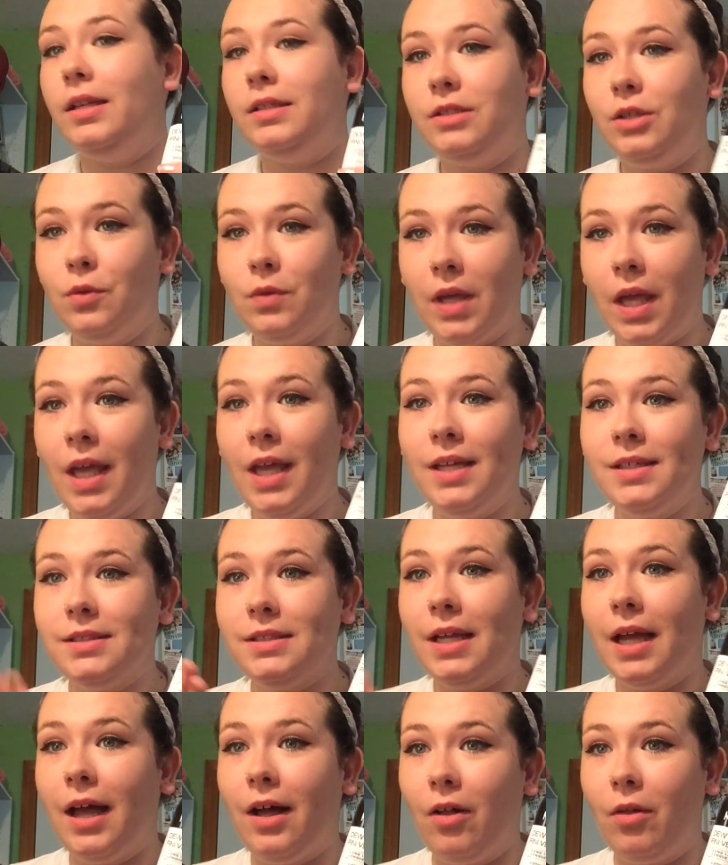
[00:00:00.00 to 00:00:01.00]
You can't
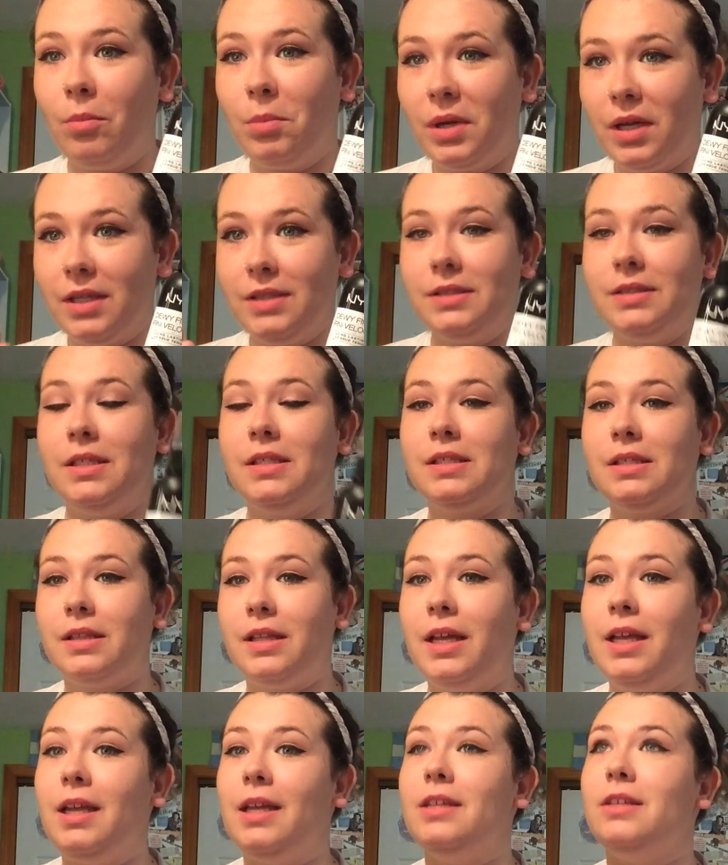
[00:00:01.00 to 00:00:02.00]
tell because this
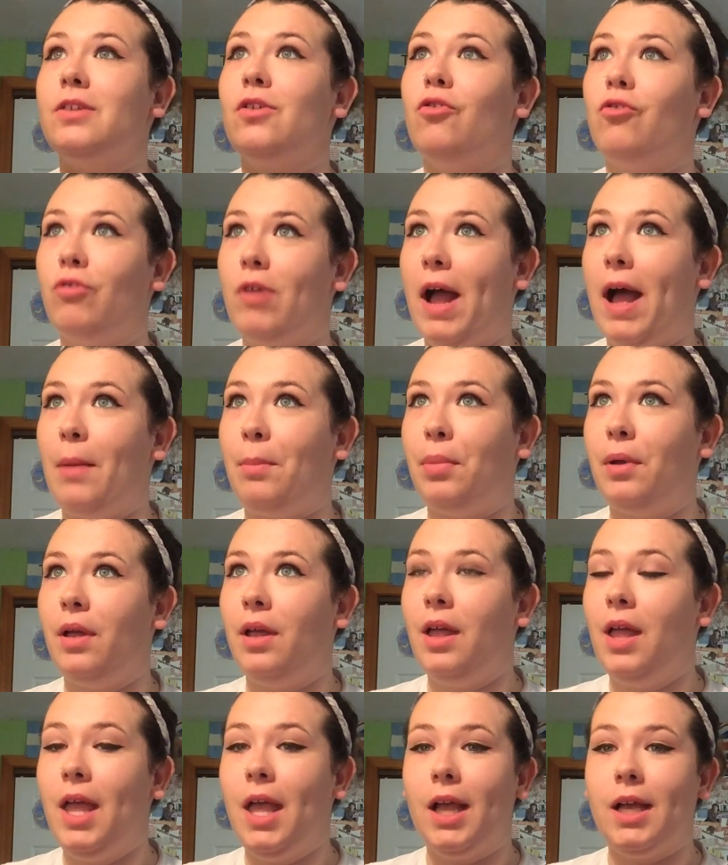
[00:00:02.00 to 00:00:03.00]
light is crap
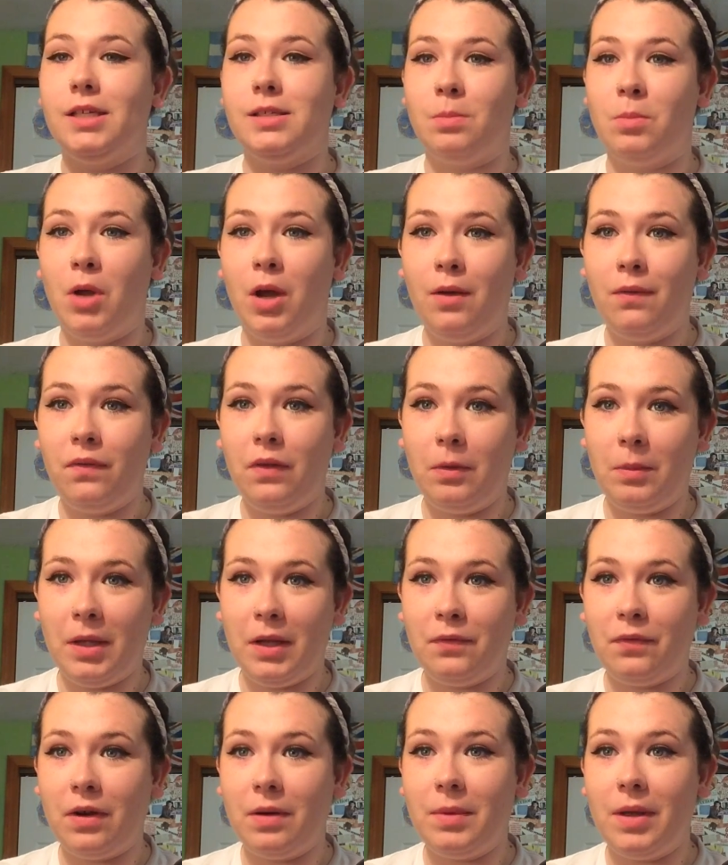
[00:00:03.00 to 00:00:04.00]
because I'm not
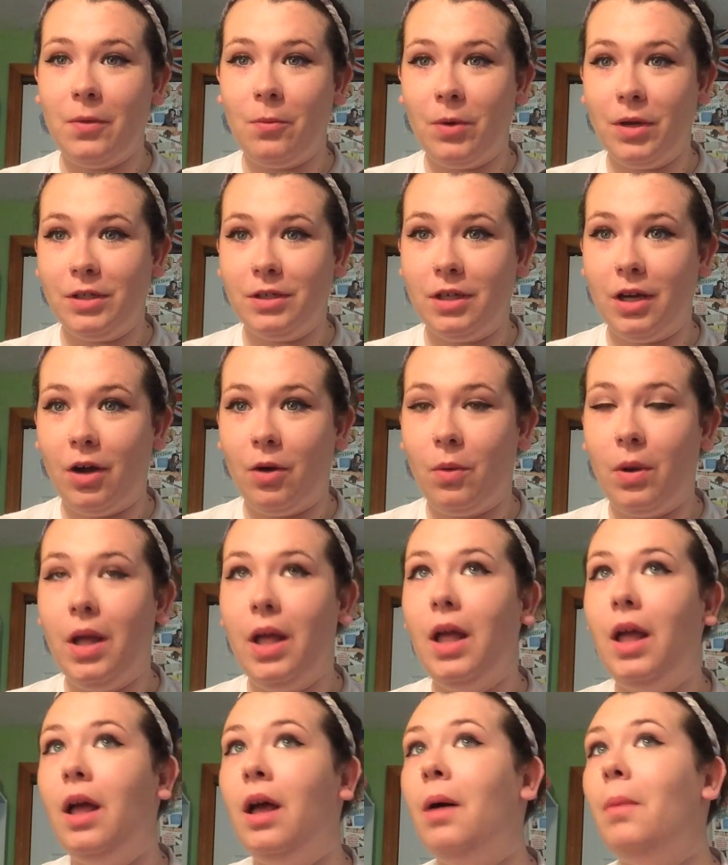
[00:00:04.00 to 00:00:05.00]
filming in front of my window,
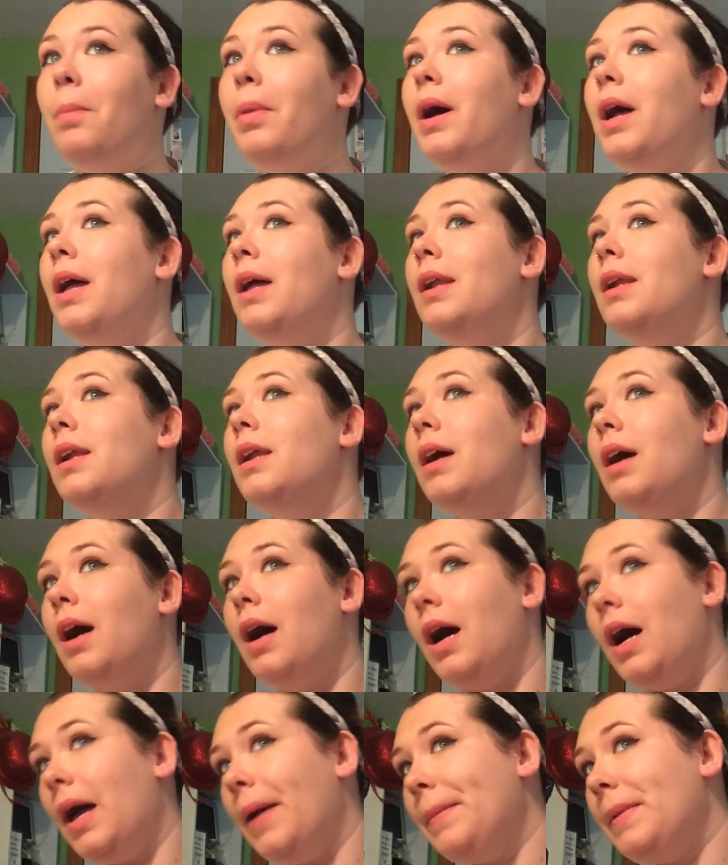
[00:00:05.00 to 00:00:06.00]
but
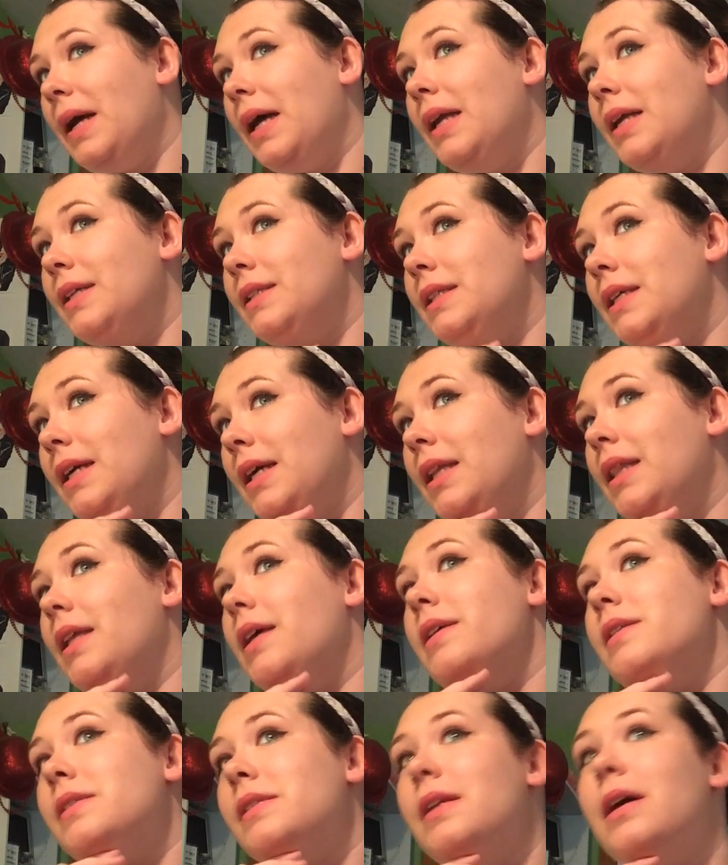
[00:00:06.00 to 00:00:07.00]
I'm kind of digging
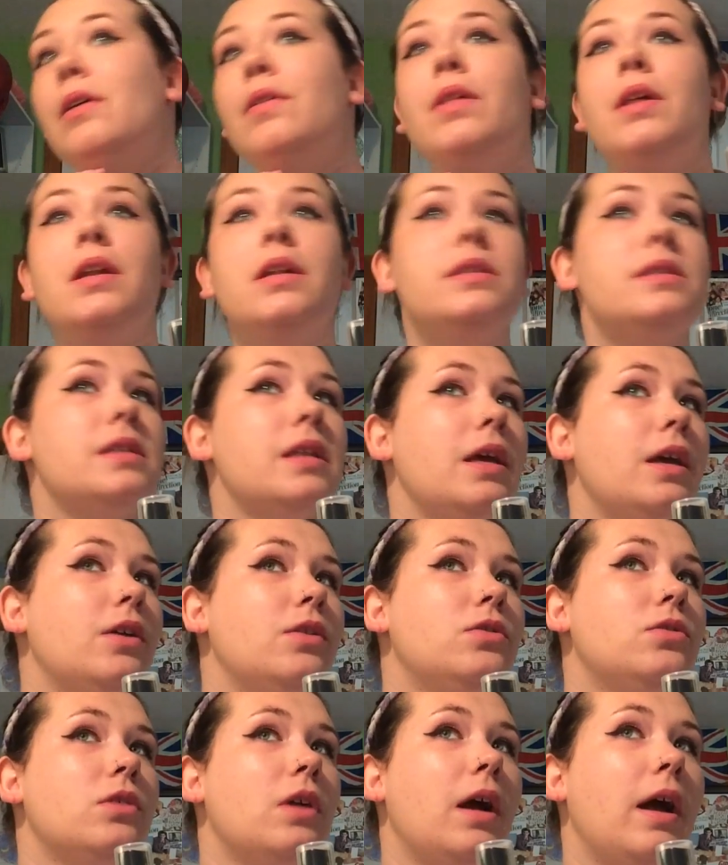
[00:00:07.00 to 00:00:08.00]
this now that it's
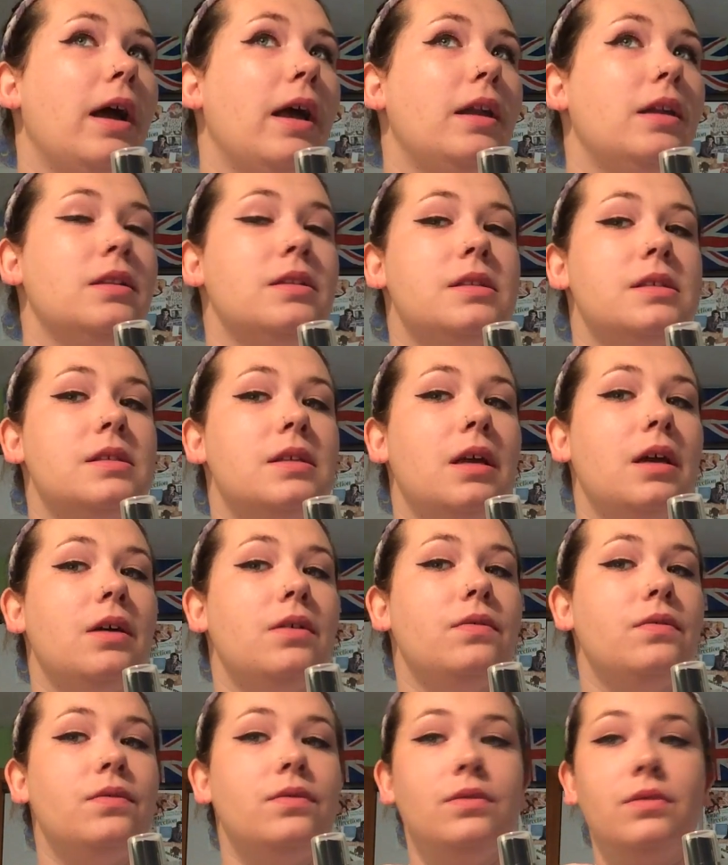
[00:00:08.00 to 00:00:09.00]
like dried and stuff.